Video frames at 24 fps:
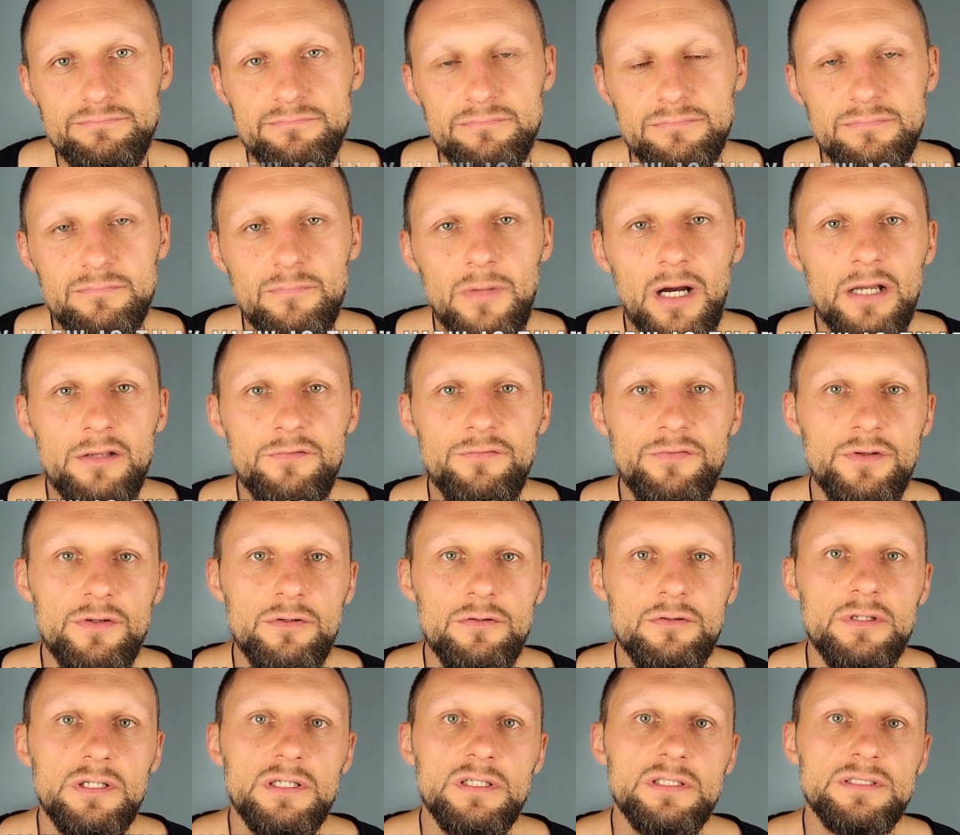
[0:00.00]
My view
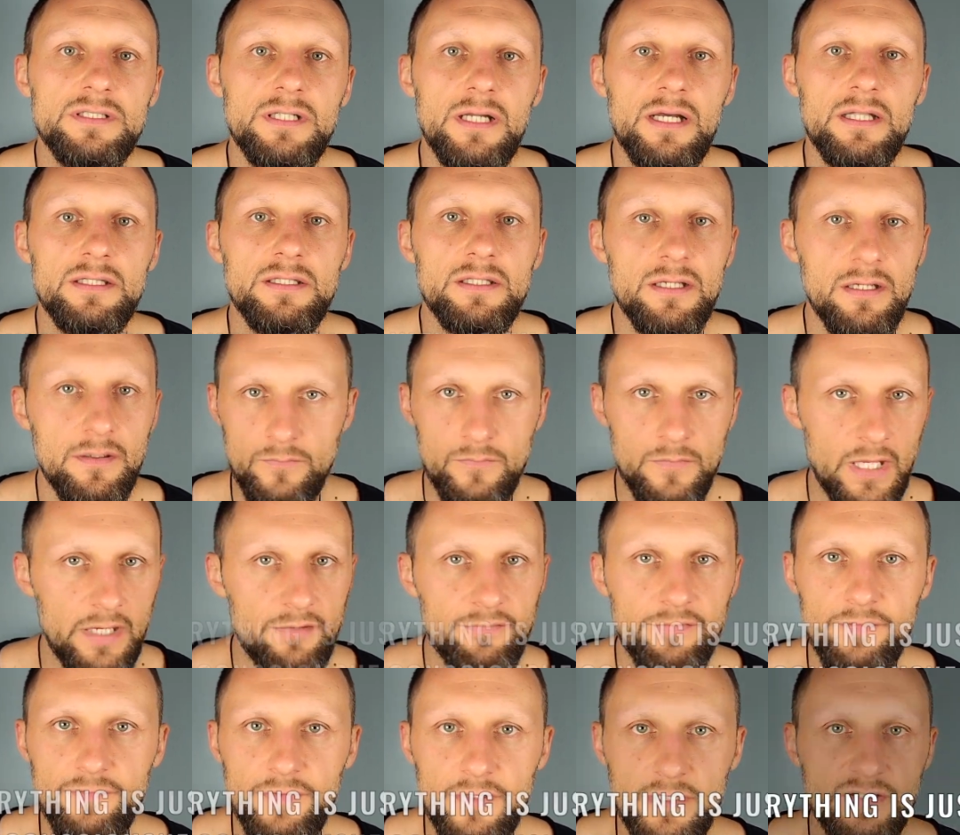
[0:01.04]
is that
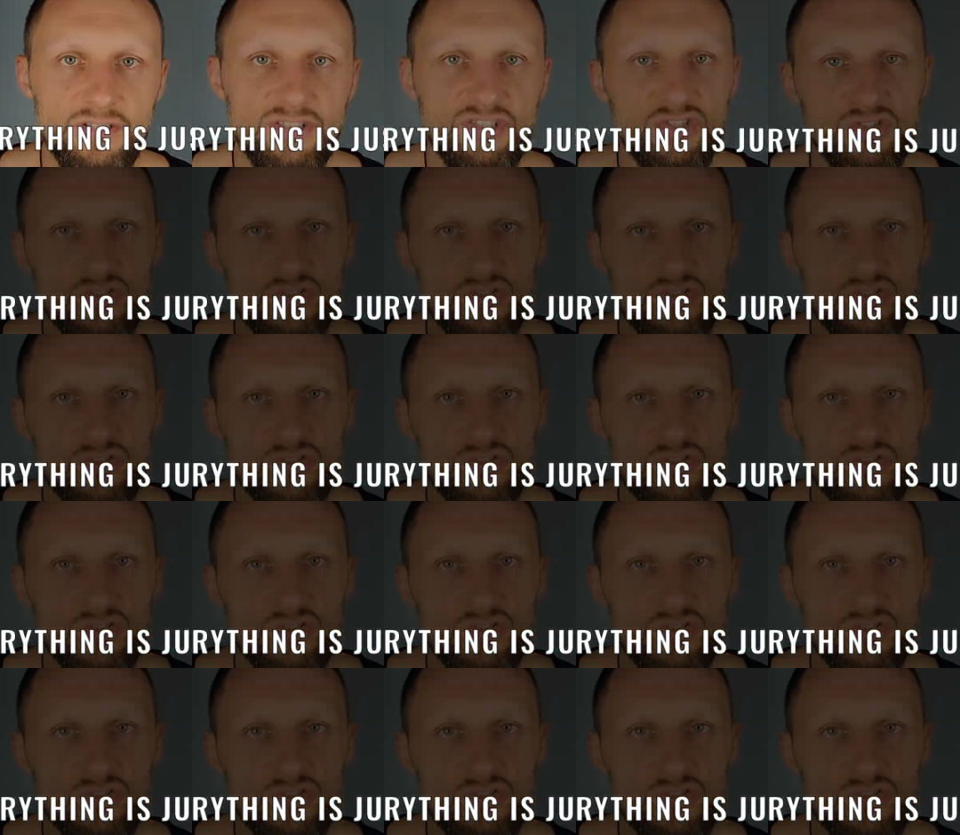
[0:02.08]
everything is just